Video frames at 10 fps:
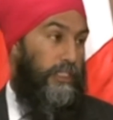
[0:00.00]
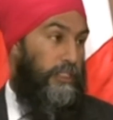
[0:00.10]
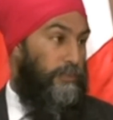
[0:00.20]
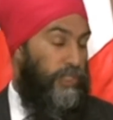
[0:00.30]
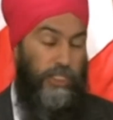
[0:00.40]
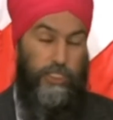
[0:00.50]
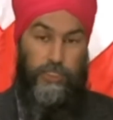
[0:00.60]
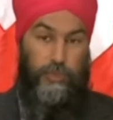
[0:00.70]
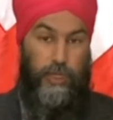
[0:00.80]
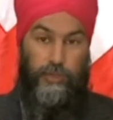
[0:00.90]
some
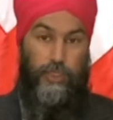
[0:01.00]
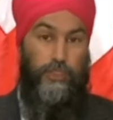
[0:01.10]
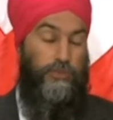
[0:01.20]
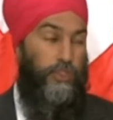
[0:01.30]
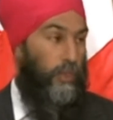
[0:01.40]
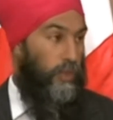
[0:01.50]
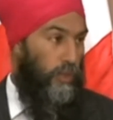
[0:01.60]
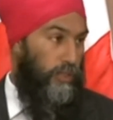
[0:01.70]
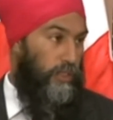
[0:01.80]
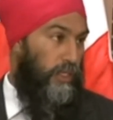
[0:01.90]
changes around the use of
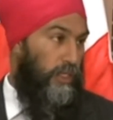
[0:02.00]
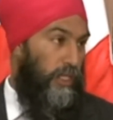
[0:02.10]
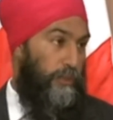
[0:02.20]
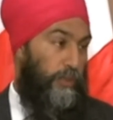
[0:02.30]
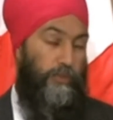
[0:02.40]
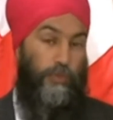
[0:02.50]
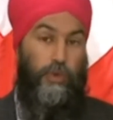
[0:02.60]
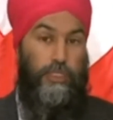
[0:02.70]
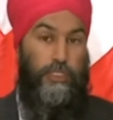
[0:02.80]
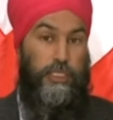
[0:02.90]
chokeholds. He's put
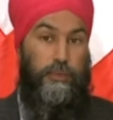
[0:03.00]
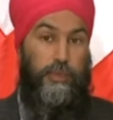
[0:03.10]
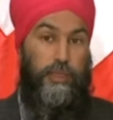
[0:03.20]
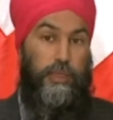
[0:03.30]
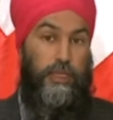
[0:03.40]
forward some